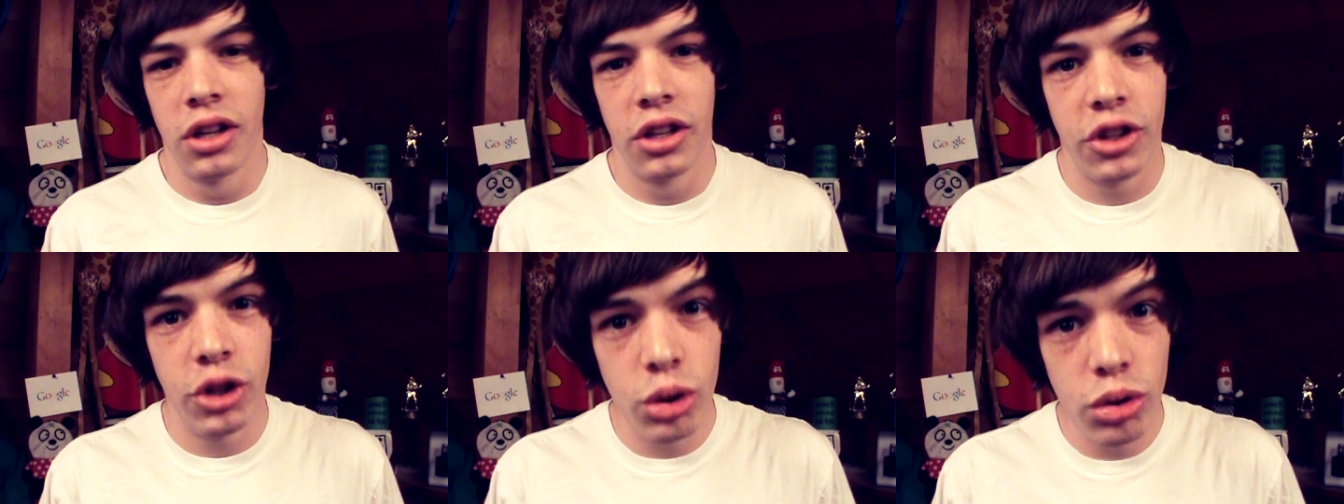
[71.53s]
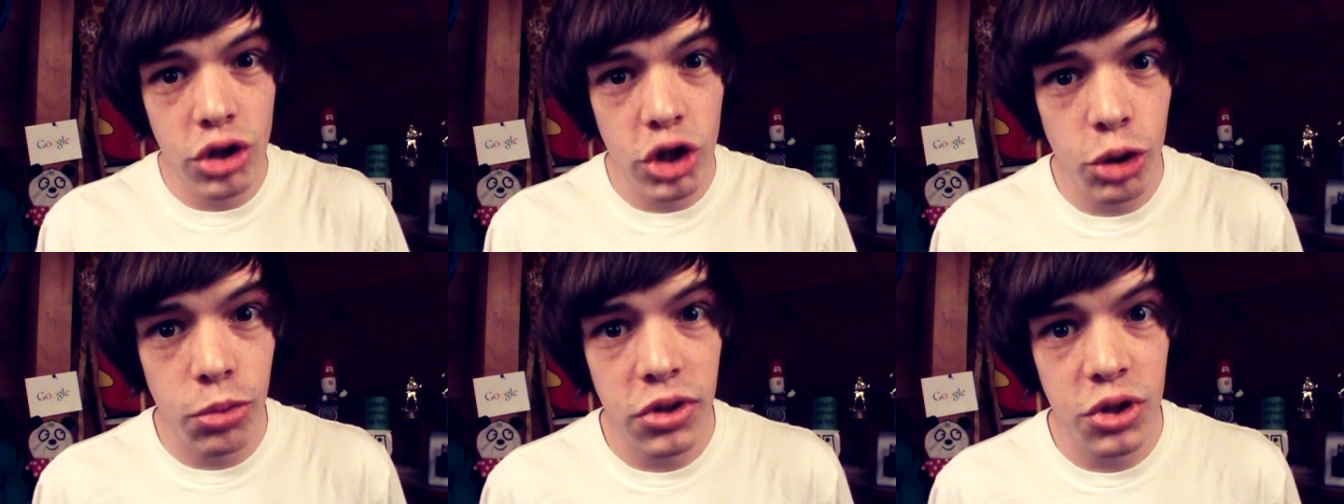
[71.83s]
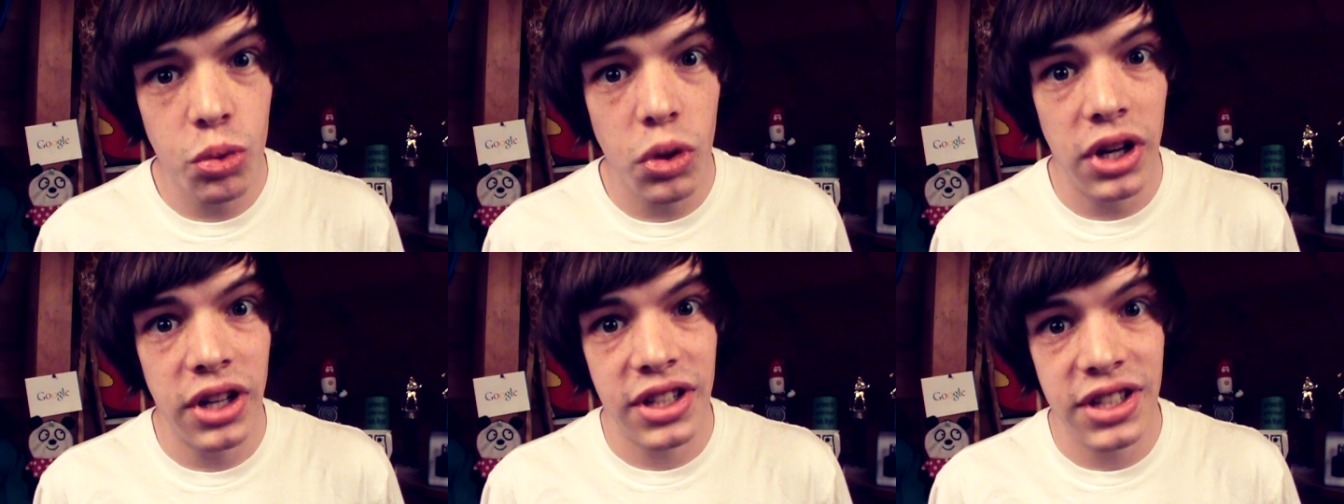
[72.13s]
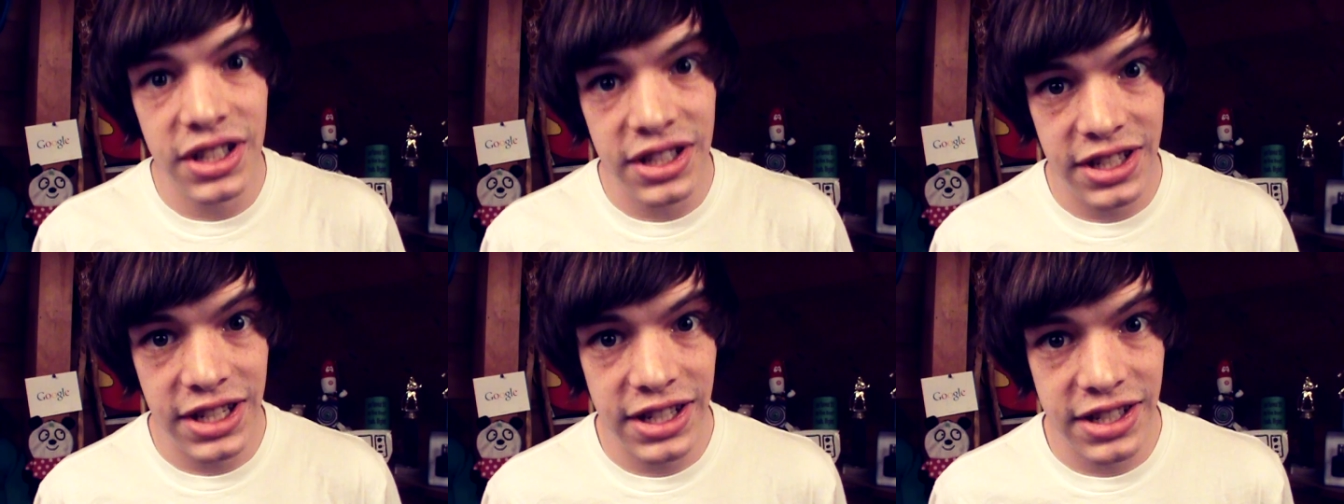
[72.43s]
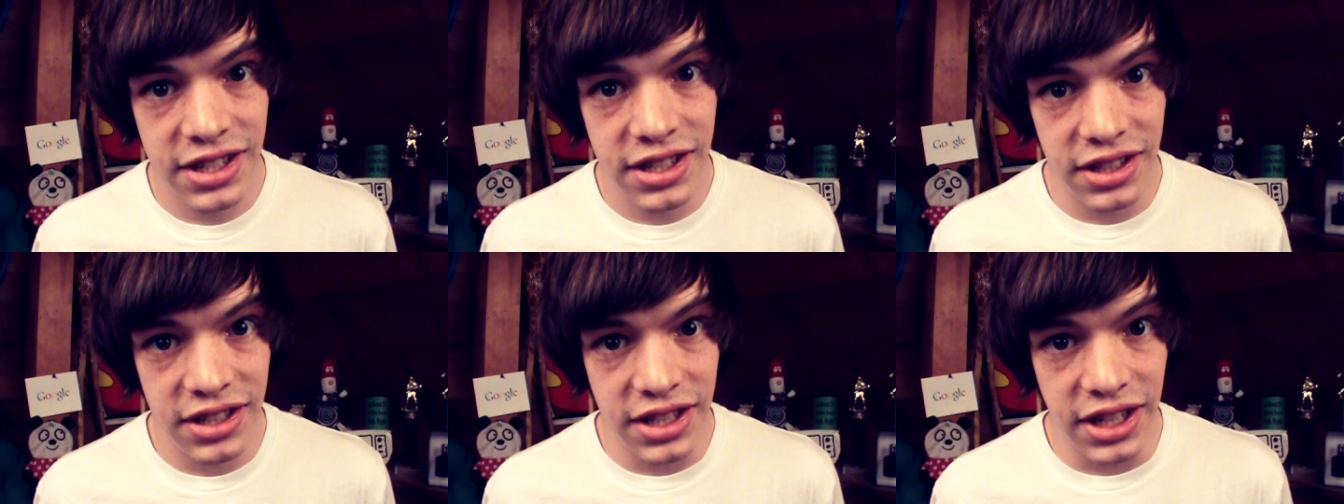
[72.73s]
YouTubers want
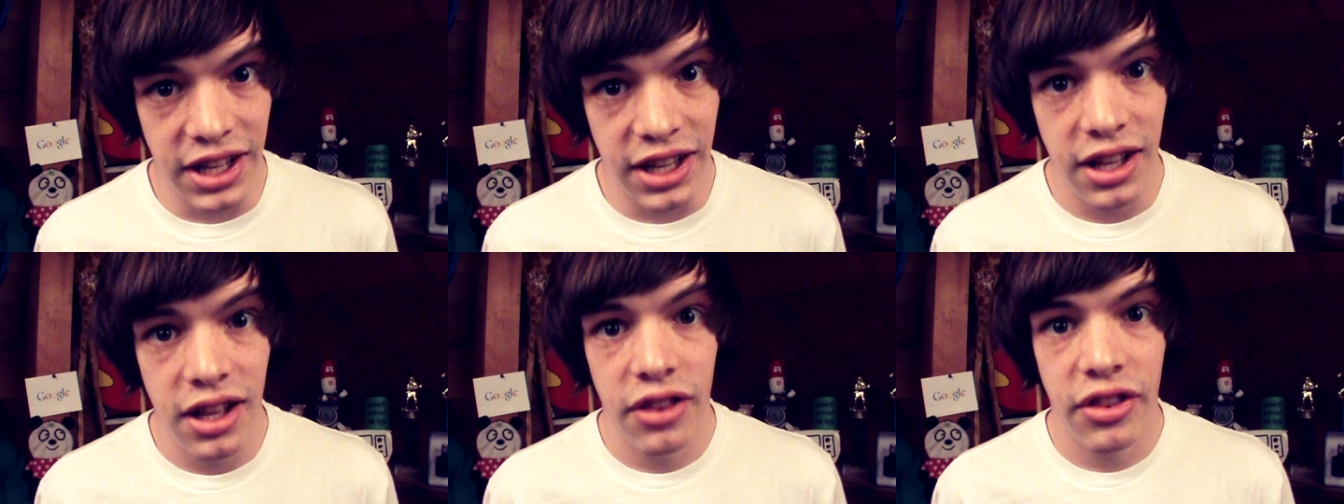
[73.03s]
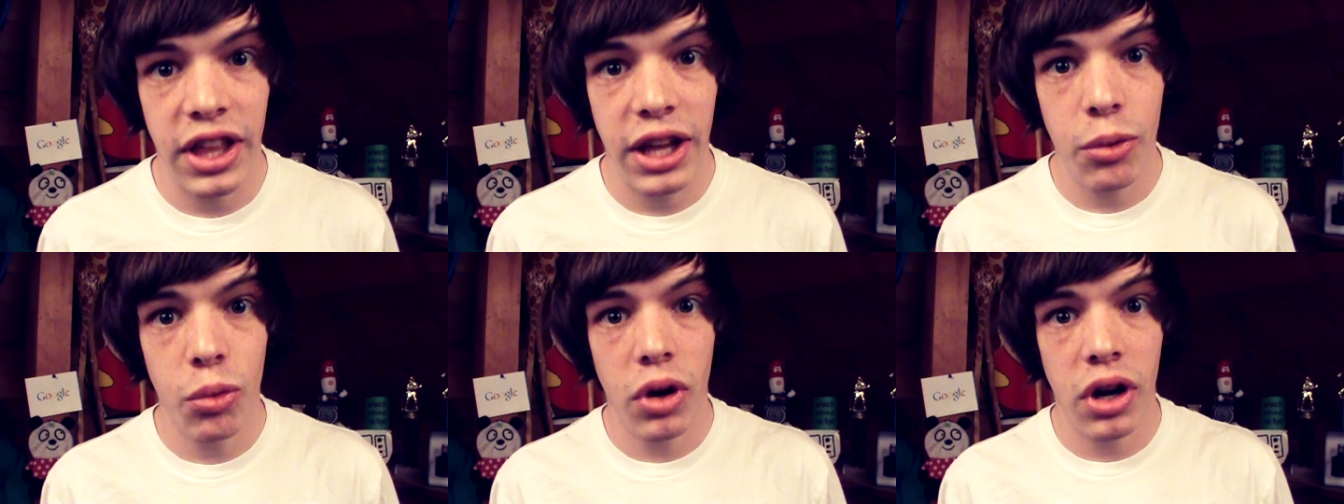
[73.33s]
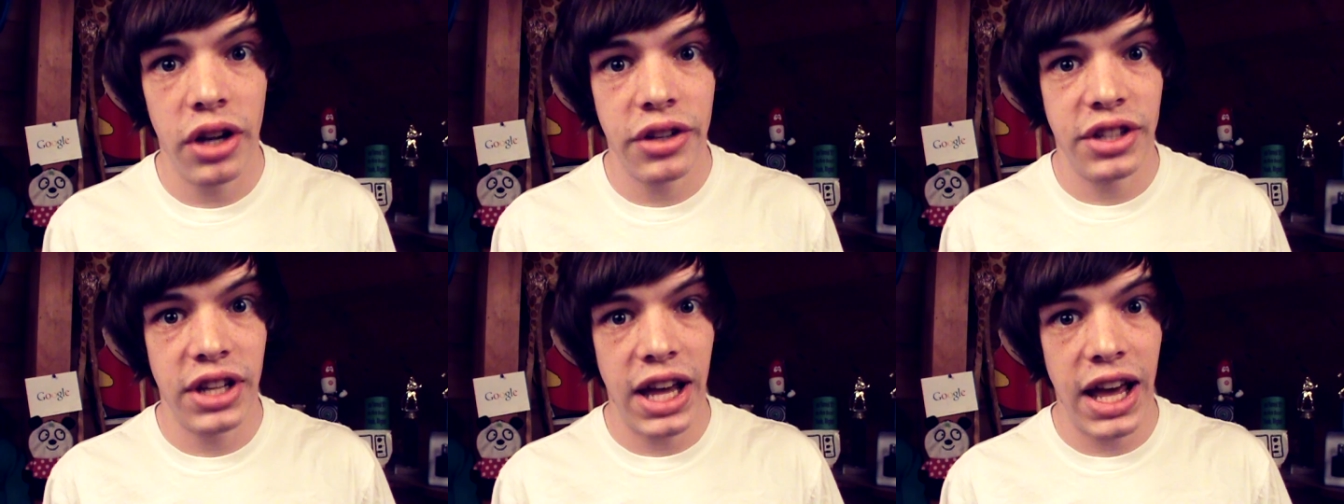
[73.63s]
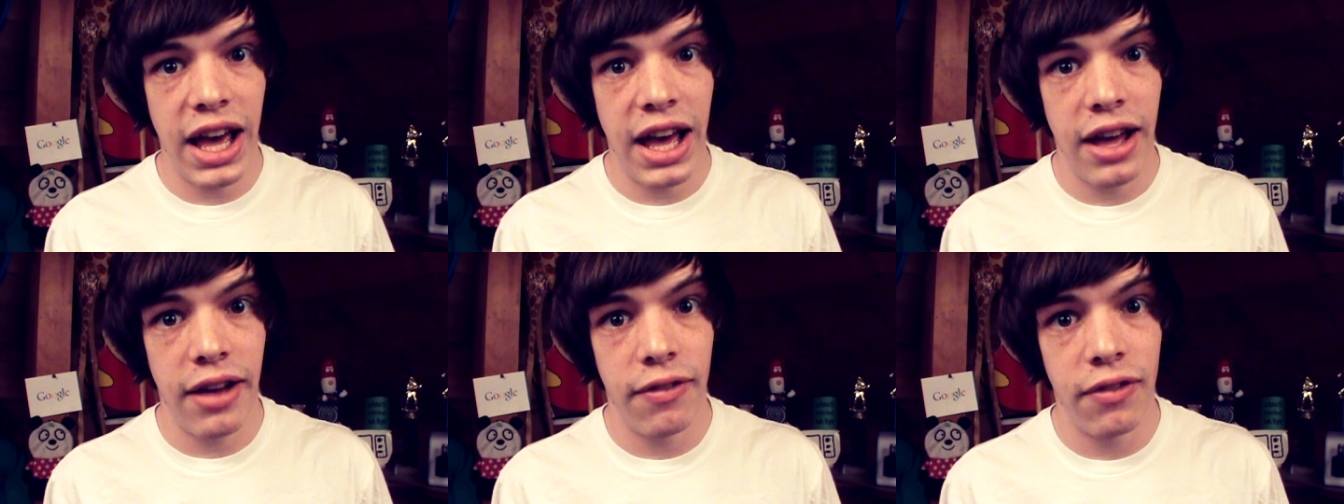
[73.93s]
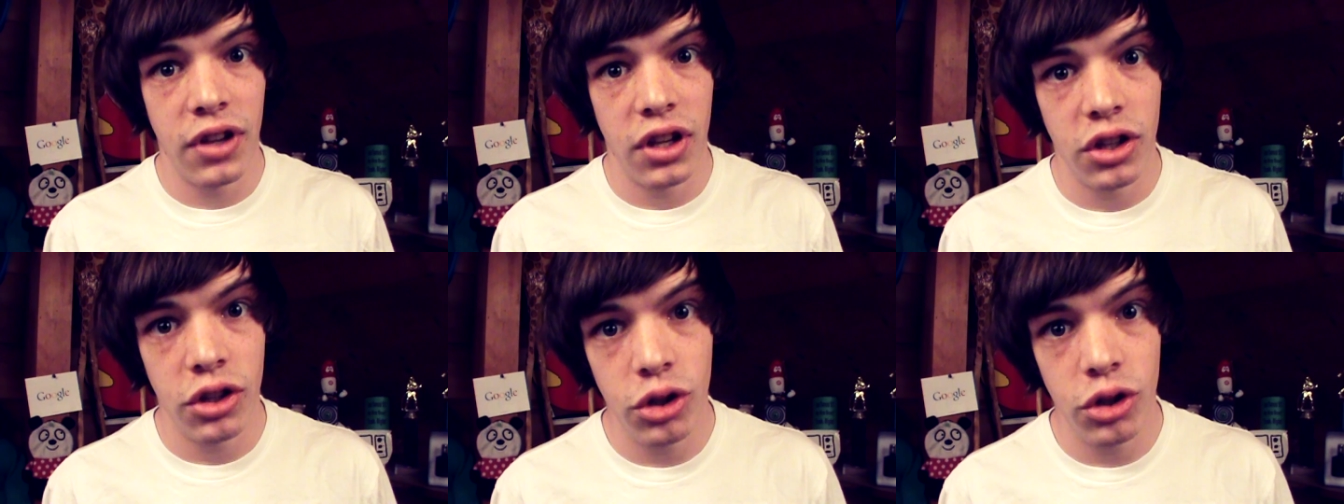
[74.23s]
consistency. They want to have